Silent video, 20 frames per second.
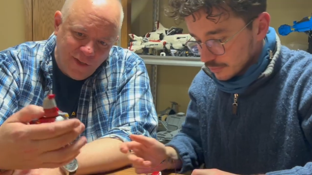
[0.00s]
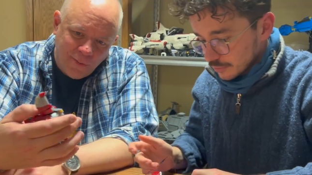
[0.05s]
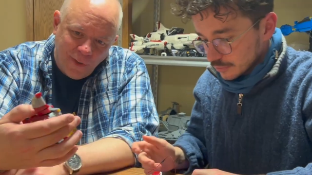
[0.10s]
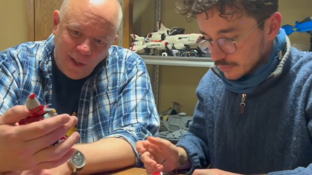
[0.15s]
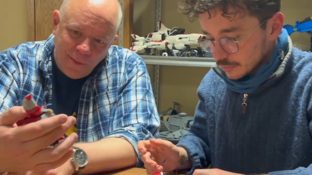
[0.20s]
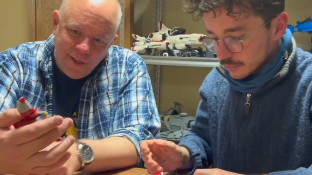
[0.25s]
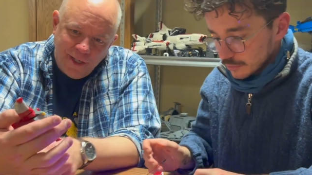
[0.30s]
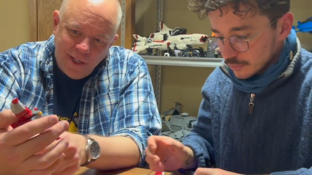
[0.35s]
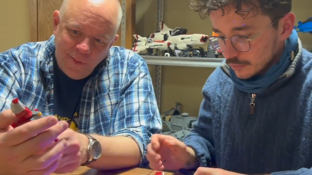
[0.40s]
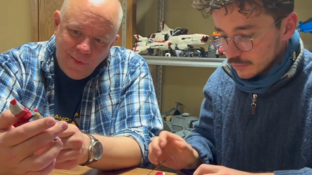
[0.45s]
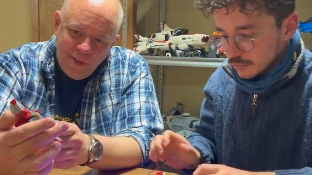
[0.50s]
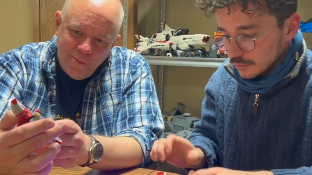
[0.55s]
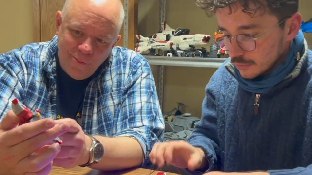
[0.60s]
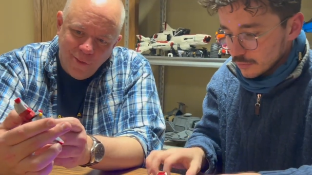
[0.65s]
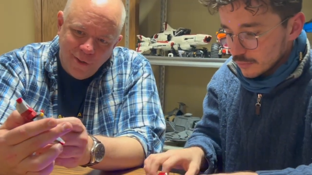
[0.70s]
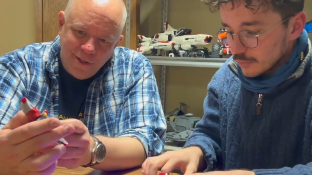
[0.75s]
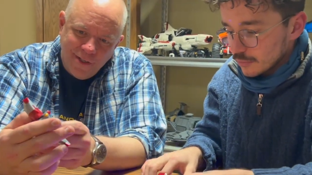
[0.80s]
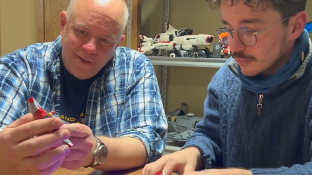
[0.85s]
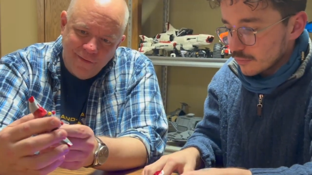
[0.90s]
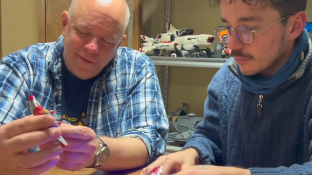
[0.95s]
Speaker 1: It's probably going to be more
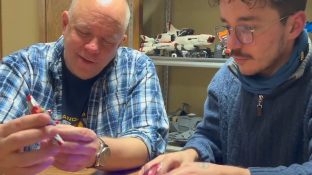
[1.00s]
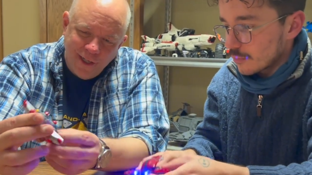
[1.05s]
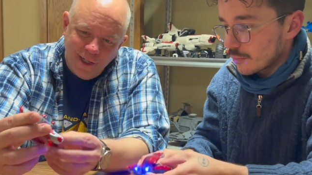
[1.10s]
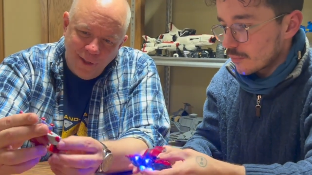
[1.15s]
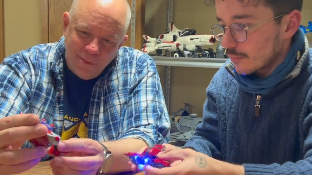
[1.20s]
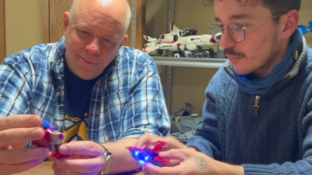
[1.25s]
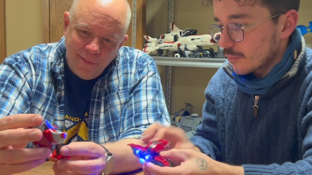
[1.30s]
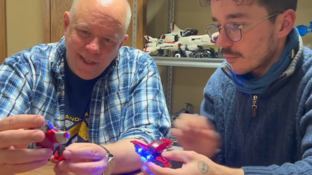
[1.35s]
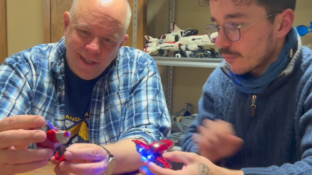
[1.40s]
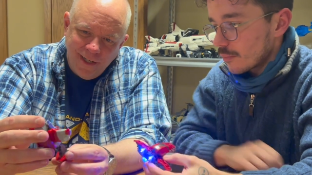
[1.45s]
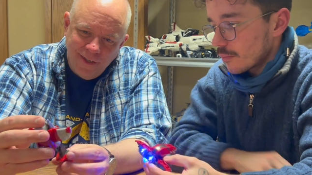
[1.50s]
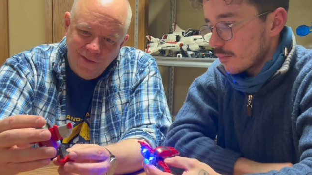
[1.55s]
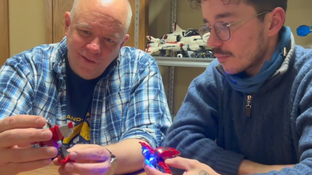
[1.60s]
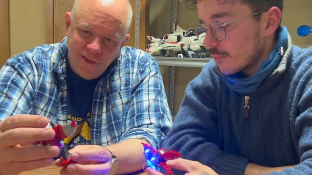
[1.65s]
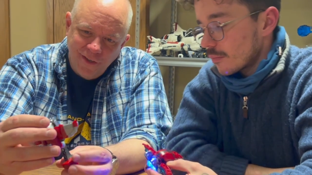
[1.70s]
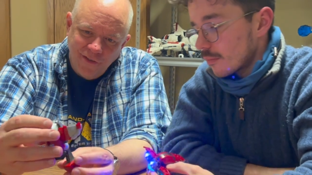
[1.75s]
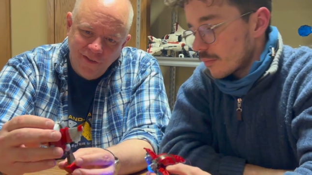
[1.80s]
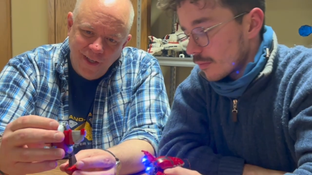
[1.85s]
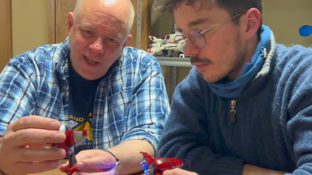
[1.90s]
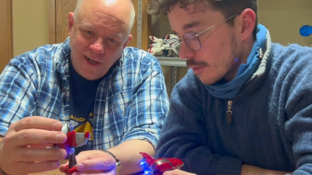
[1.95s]
difficult because
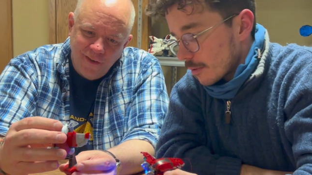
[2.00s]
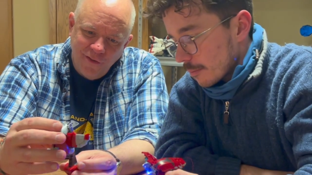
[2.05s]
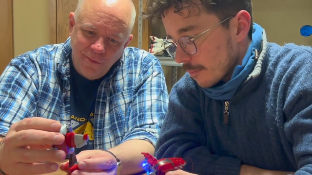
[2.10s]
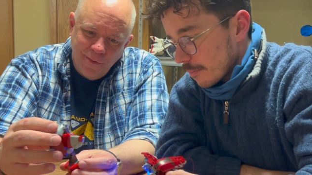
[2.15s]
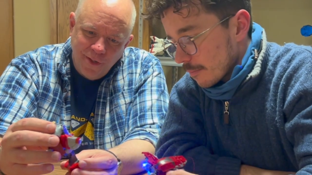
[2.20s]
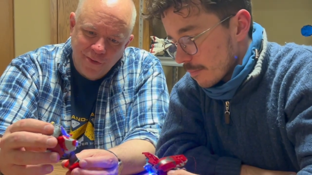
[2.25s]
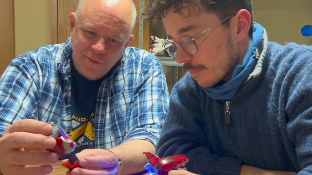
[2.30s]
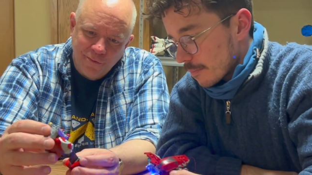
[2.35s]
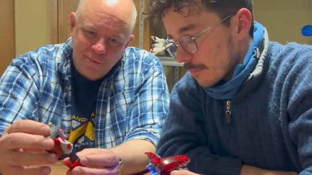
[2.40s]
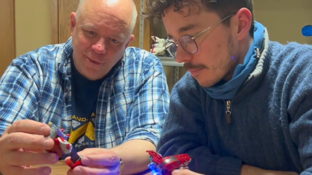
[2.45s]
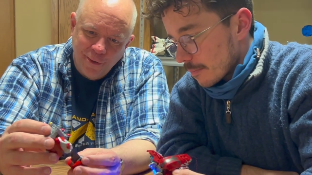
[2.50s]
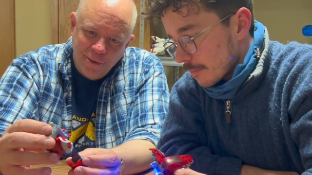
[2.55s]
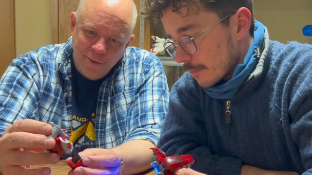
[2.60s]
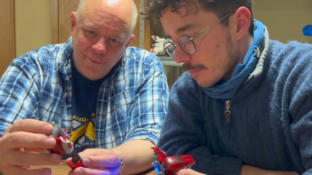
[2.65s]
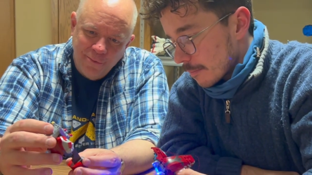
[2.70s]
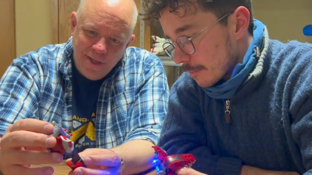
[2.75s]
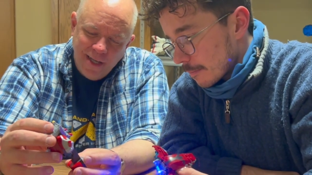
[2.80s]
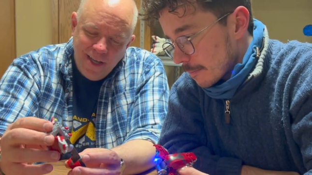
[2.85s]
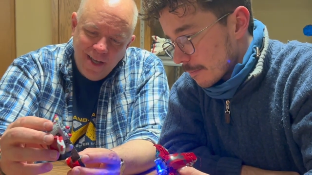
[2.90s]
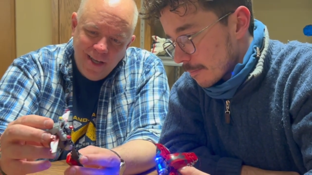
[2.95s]
there's not as much room.
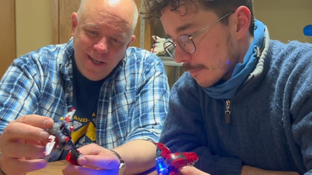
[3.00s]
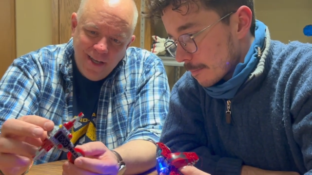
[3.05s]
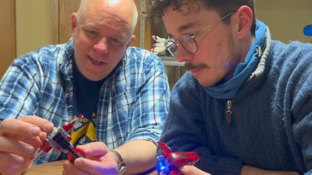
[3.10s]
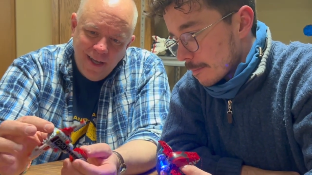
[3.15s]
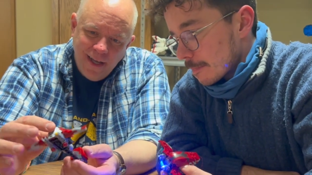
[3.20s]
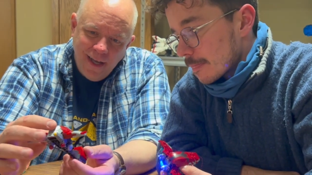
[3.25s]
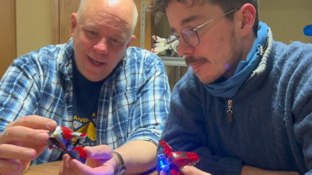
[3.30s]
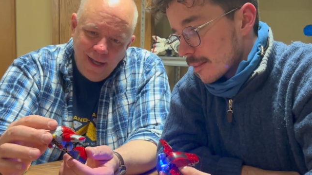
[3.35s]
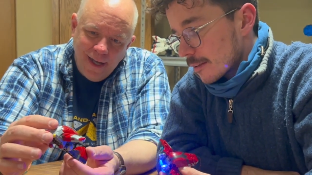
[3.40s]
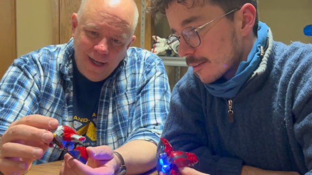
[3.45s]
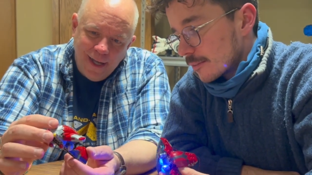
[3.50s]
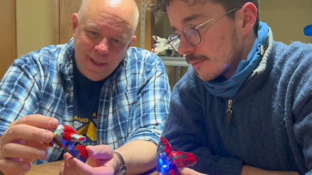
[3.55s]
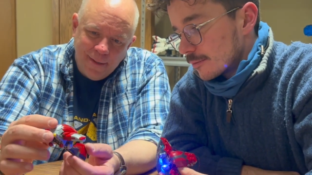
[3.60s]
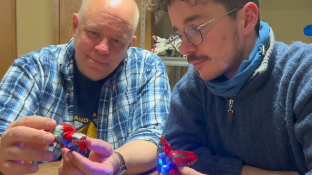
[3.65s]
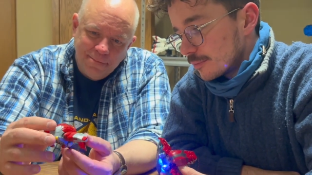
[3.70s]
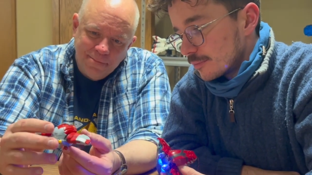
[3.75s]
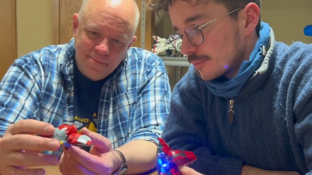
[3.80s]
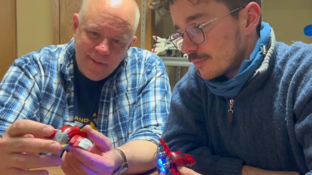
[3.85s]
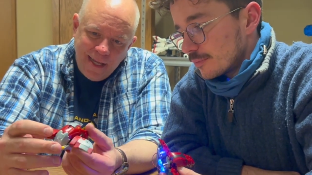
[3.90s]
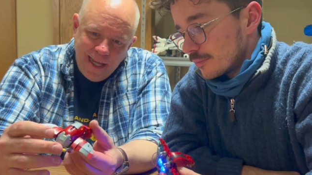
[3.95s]

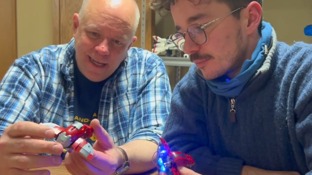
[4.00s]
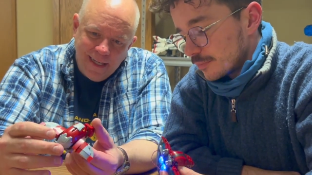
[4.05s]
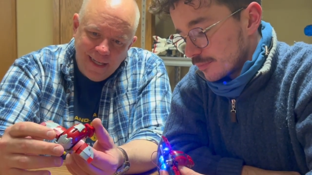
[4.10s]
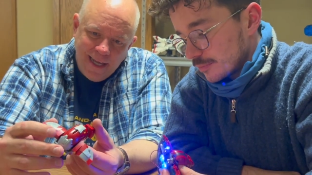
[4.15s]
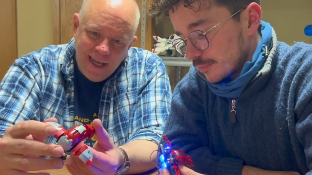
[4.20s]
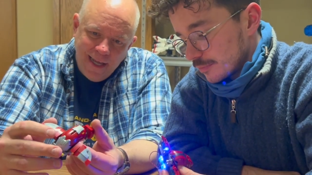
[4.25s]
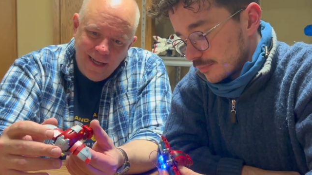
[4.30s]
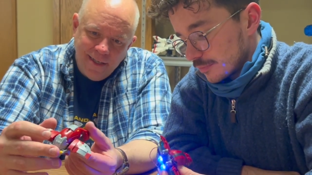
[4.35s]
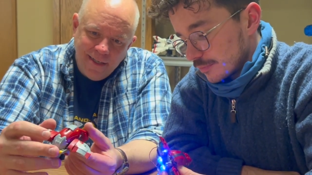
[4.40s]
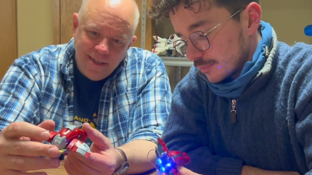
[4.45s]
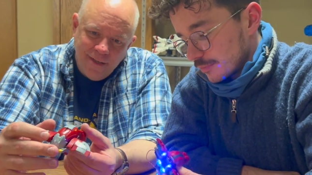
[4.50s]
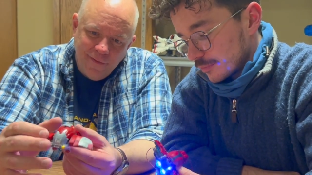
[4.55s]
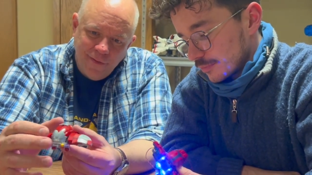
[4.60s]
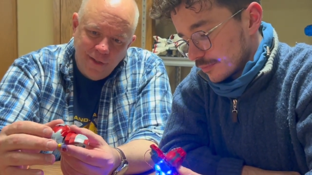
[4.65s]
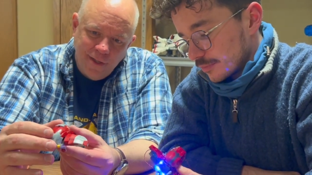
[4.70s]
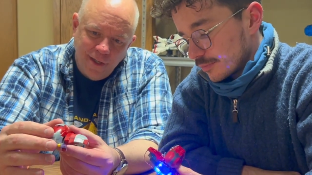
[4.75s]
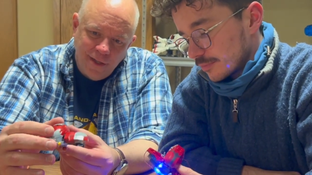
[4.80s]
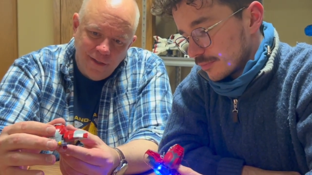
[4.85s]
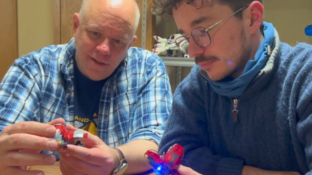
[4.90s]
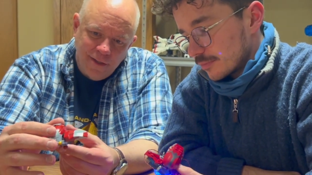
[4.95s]
Um, and again, given the